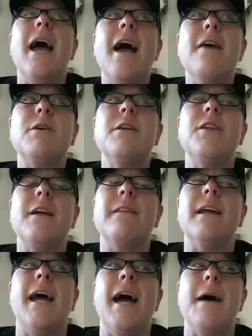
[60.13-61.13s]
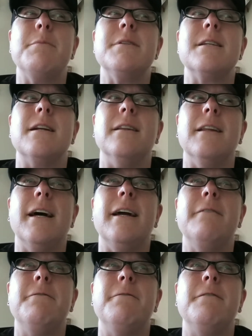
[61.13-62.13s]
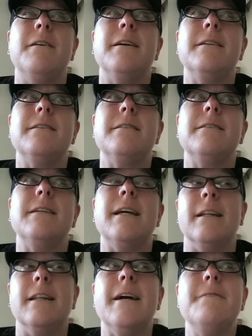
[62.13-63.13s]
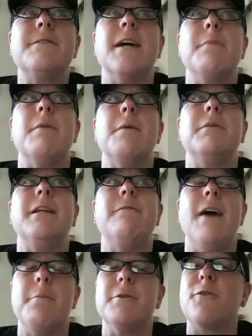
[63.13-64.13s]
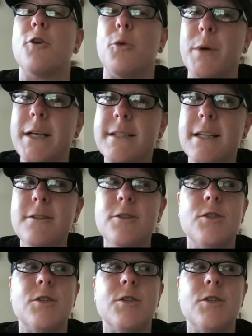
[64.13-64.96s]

Everything that happens in a life in a lifetime, I believe happens for a reason.